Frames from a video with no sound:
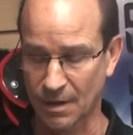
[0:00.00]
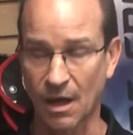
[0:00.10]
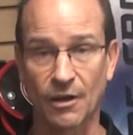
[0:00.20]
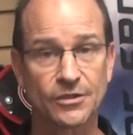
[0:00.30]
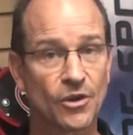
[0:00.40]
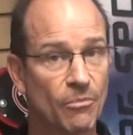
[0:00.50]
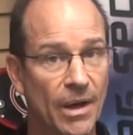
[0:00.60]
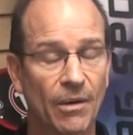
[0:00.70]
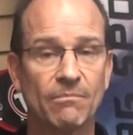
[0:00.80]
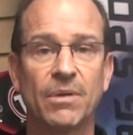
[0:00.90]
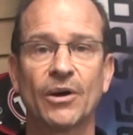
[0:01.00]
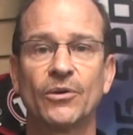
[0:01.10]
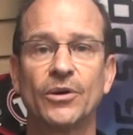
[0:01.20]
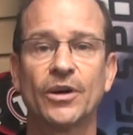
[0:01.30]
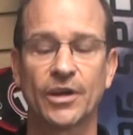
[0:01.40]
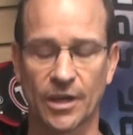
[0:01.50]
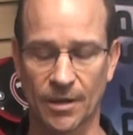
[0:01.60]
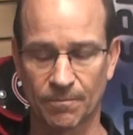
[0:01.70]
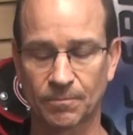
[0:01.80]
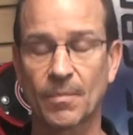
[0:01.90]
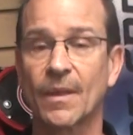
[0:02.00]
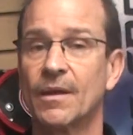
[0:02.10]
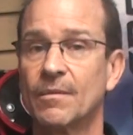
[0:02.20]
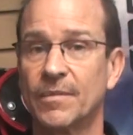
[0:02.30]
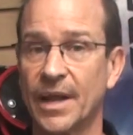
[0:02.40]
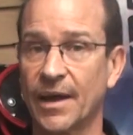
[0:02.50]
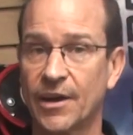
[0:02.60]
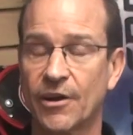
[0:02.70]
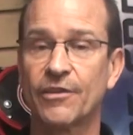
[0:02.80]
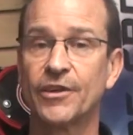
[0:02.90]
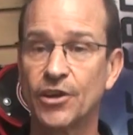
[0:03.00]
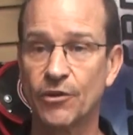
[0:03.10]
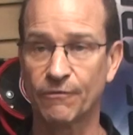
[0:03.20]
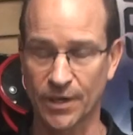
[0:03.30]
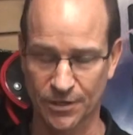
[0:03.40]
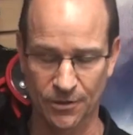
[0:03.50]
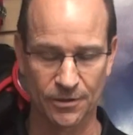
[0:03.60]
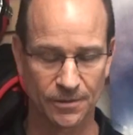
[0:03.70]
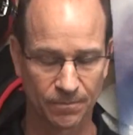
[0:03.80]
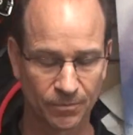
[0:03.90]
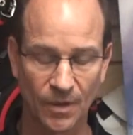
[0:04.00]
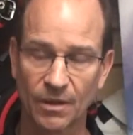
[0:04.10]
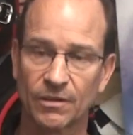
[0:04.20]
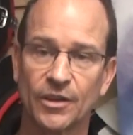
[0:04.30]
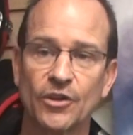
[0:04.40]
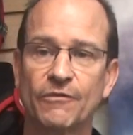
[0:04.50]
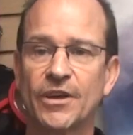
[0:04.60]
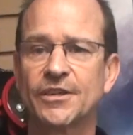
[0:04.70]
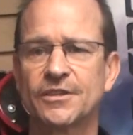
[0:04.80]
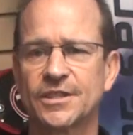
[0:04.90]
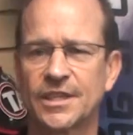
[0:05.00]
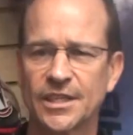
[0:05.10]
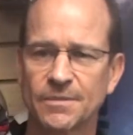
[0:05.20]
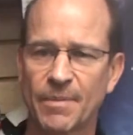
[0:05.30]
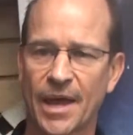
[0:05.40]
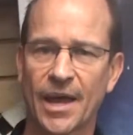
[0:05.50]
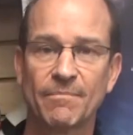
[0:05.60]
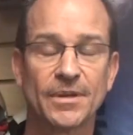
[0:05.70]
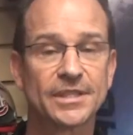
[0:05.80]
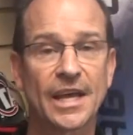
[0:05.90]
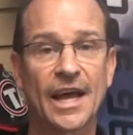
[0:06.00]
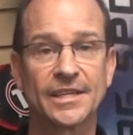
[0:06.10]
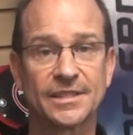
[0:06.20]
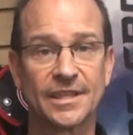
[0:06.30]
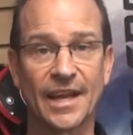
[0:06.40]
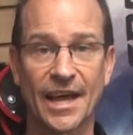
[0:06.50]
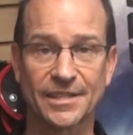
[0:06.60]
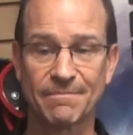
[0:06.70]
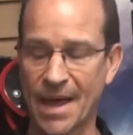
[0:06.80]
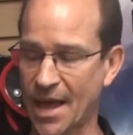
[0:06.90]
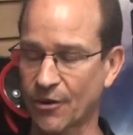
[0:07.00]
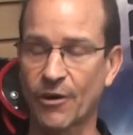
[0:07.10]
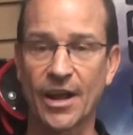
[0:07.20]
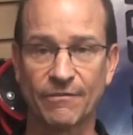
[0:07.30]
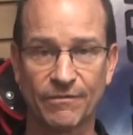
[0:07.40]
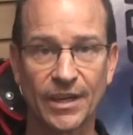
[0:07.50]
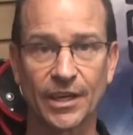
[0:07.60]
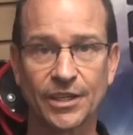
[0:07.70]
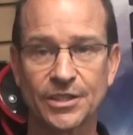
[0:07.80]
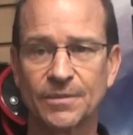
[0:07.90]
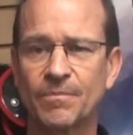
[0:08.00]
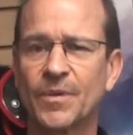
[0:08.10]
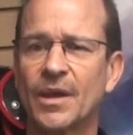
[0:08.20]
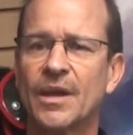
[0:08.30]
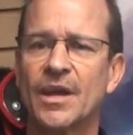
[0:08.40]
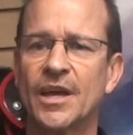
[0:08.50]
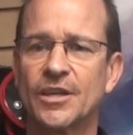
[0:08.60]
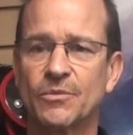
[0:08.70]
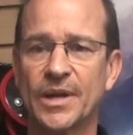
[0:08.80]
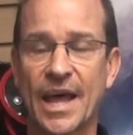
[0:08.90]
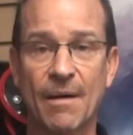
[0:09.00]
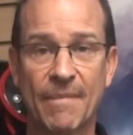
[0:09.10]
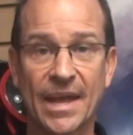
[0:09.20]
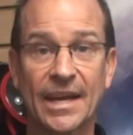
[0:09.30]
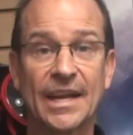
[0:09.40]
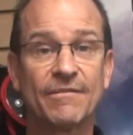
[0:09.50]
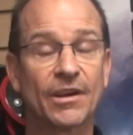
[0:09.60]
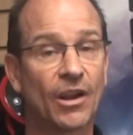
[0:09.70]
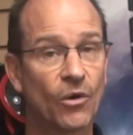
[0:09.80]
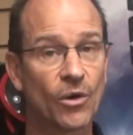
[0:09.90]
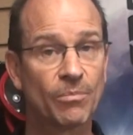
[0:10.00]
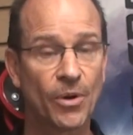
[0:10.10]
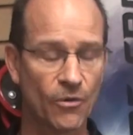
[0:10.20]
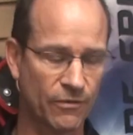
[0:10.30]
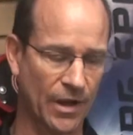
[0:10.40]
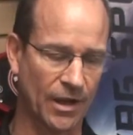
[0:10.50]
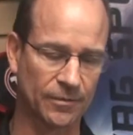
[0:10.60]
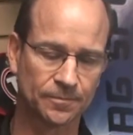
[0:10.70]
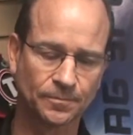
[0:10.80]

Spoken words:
Also belt and buckle hookup. Now here are the new features. The new features in this pad, besides the nice matte gray finish, is we now made it even lower profile.